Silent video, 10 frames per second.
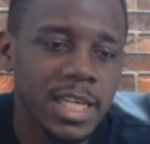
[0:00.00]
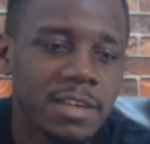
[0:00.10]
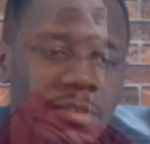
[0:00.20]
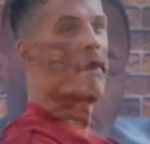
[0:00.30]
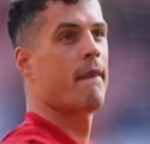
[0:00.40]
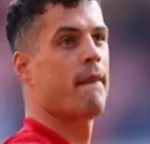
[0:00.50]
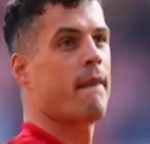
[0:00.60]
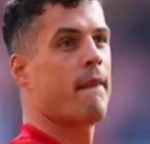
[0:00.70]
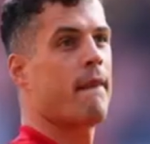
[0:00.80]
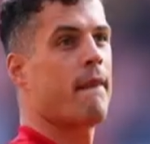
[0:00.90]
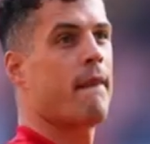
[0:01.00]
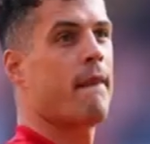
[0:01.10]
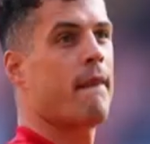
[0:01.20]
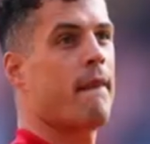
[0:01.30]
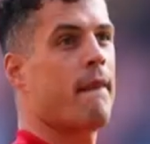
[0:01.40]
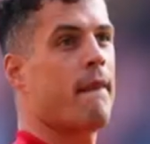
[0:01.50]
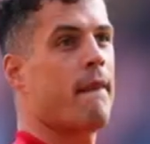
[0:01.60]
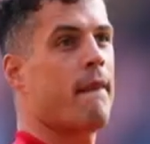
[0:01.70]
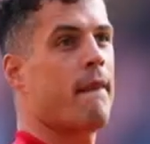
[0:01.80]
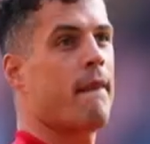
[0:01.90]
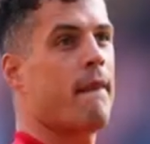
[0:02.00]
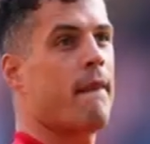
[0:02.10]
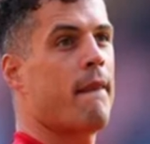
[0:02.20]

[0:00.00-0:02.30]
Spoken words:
And for Xhaka, work well done.